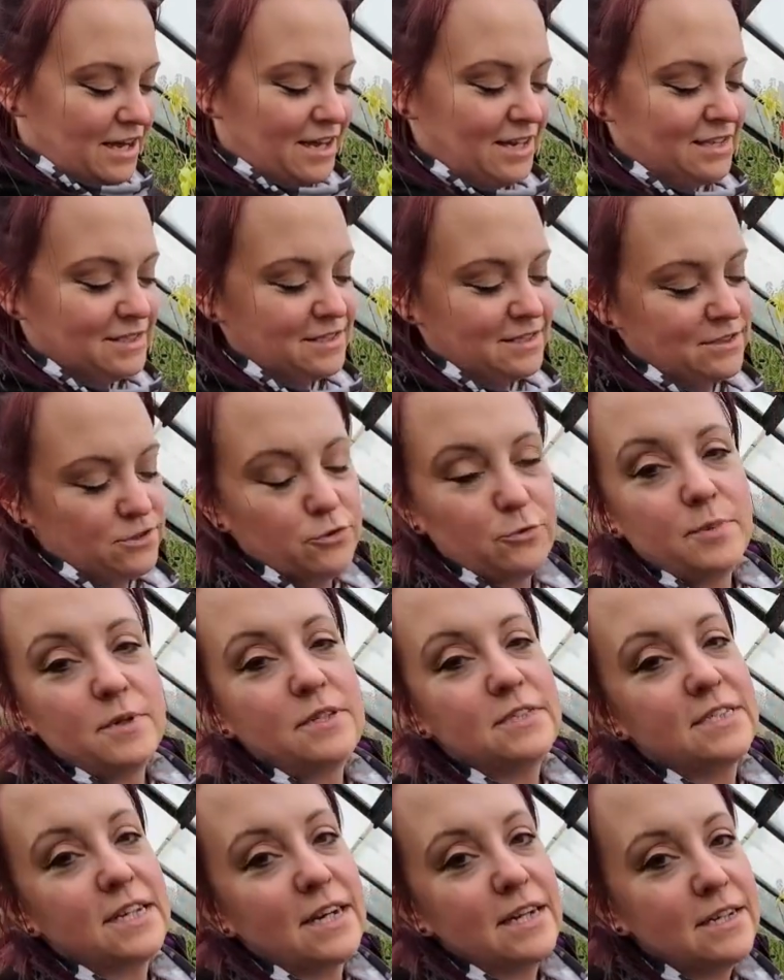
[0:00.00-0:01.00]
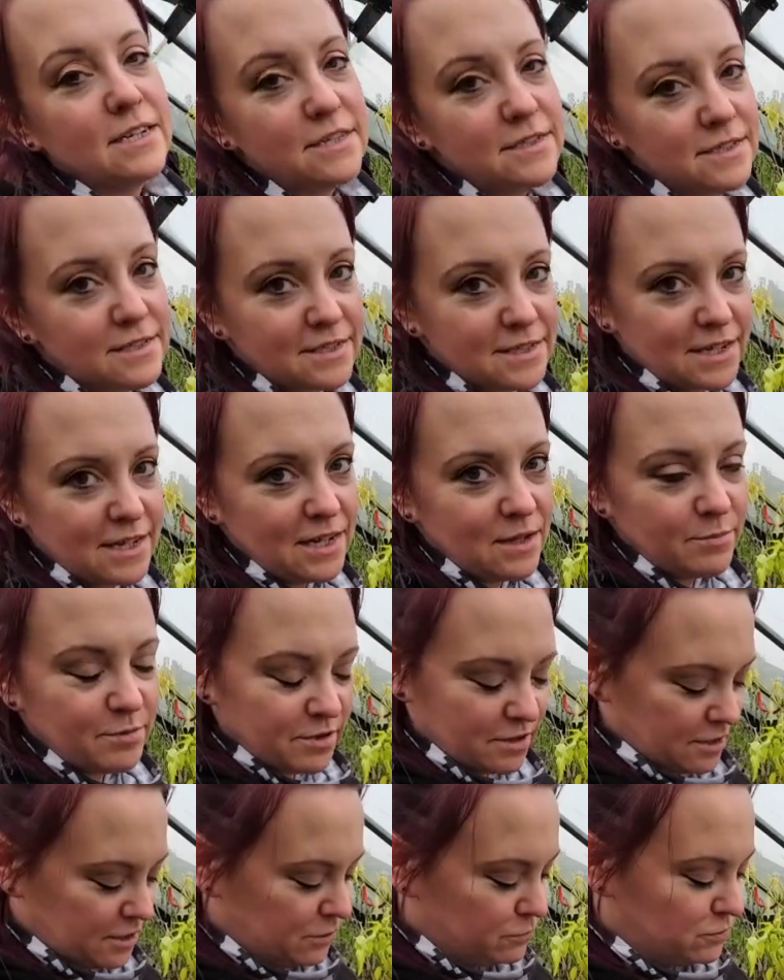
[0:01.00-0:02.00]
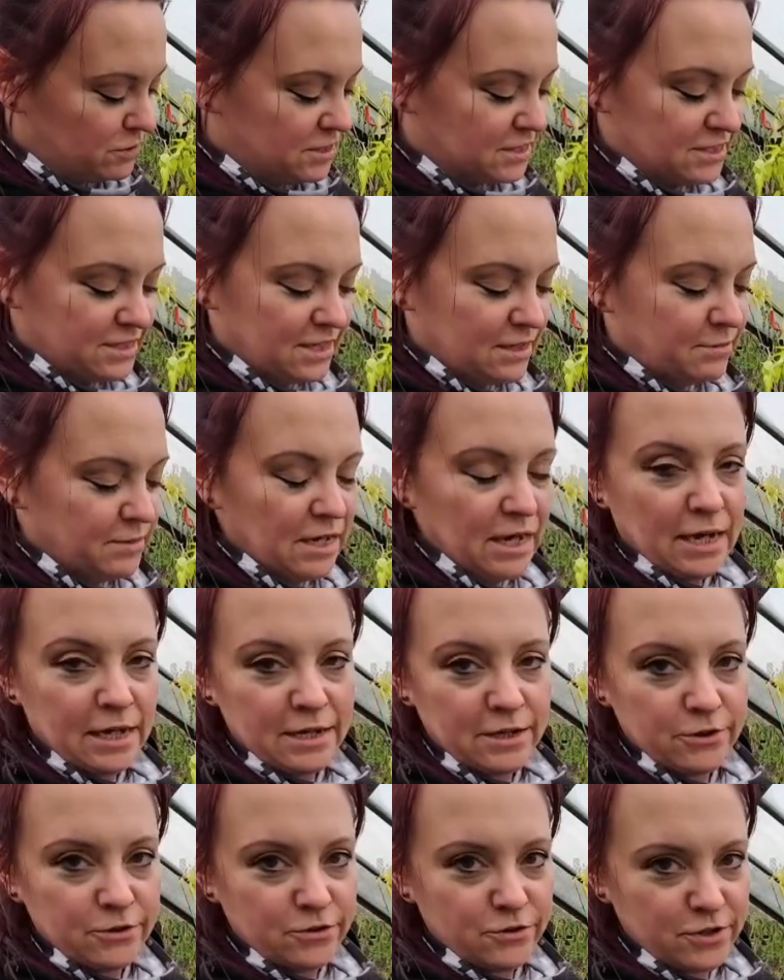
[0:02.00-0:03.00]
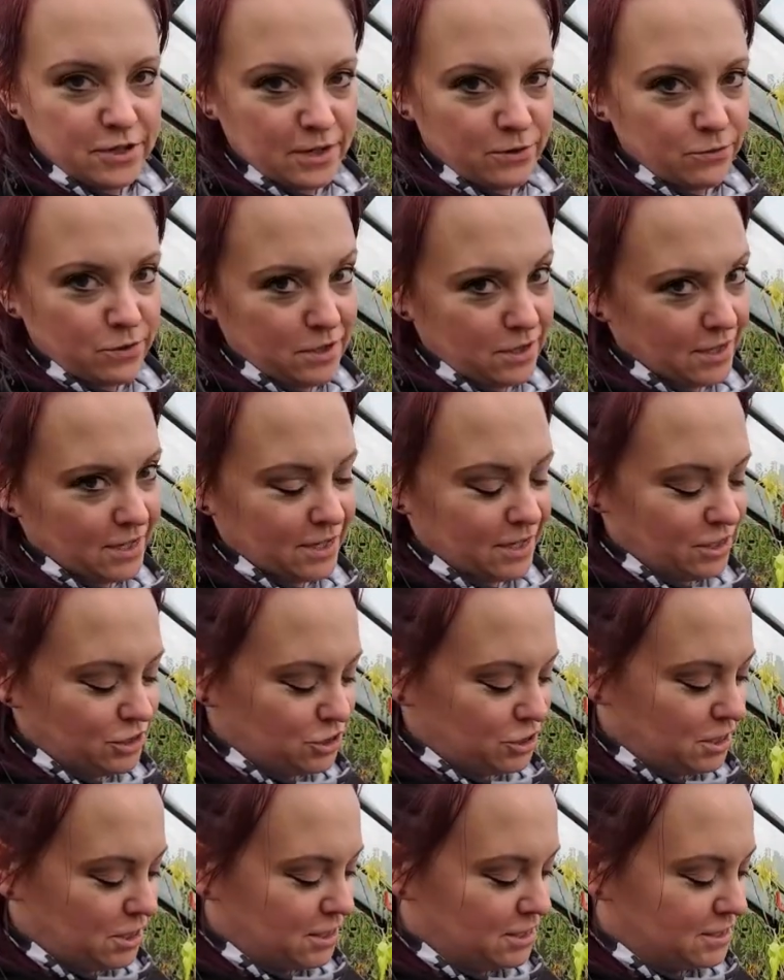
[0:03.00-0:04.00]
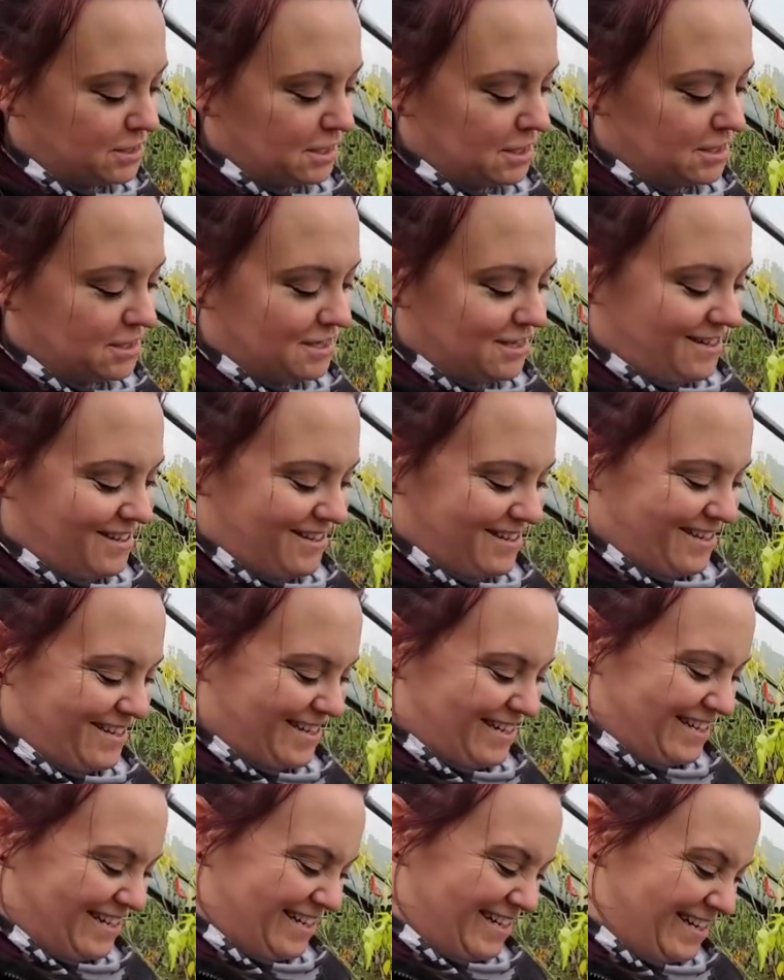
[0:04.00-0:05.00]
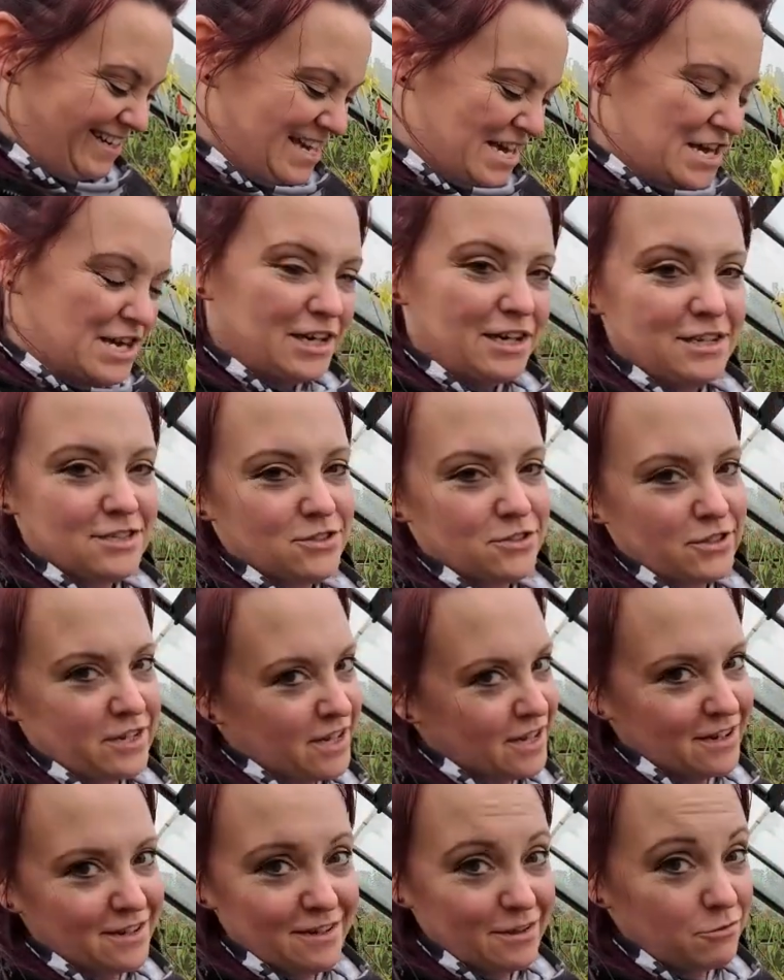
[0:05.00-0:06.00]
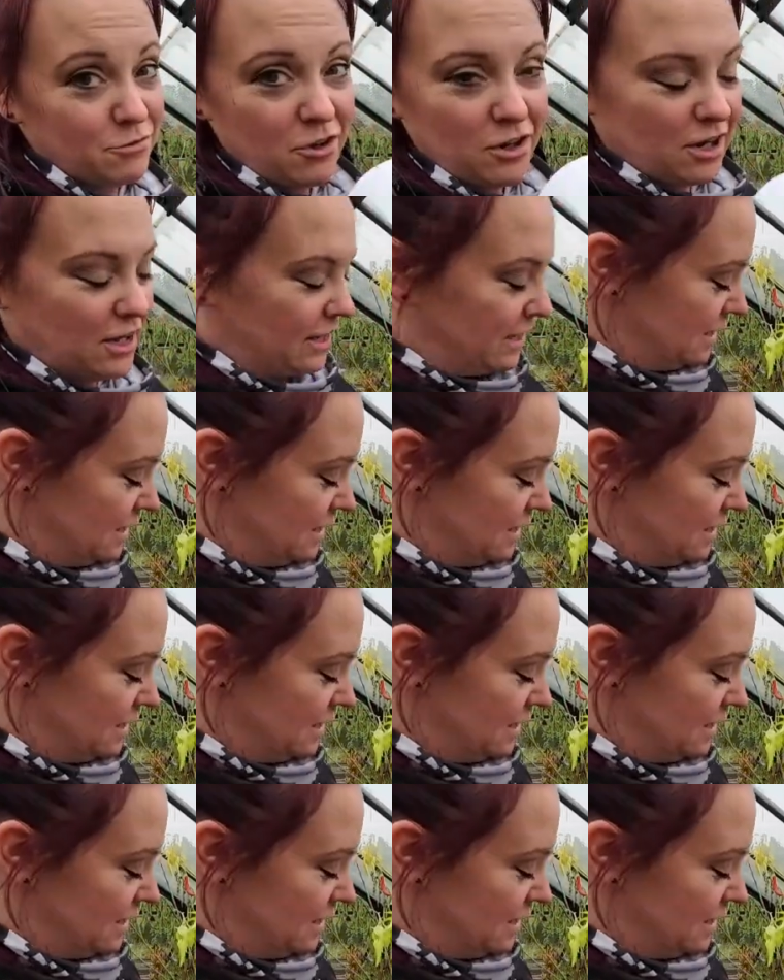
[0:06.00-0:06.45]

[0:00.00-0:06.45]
It's double-sided tape that I used to stick my lino down in the kitchen, is this. So yeah, it were all I